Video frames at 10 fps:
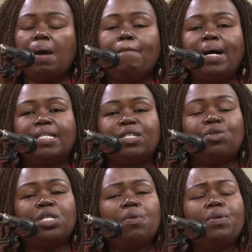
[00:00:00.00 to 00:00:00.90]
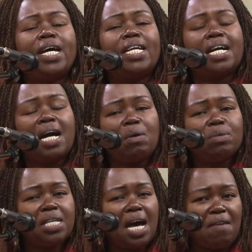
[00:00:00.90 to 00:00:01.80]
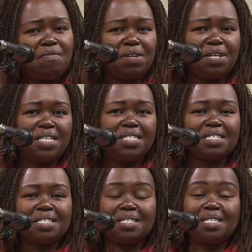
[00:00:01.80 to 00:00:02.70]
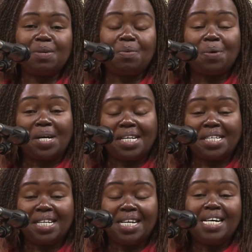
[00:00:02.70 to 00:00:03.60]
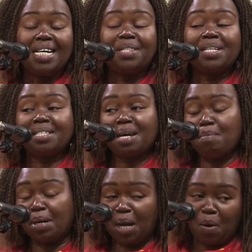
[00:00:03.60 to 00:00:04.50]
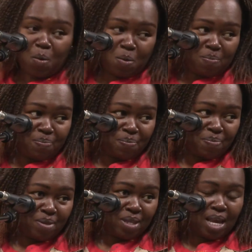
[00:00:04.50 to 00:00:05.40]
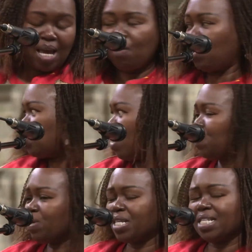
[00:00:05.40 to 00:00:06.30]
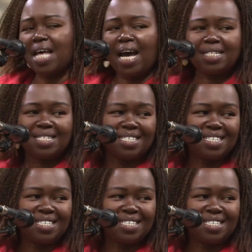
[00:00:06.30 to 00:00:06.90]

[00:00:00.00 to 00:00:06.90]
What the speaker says: But today we encounter a very interesting word, the tabernacle. Mm. What word is that?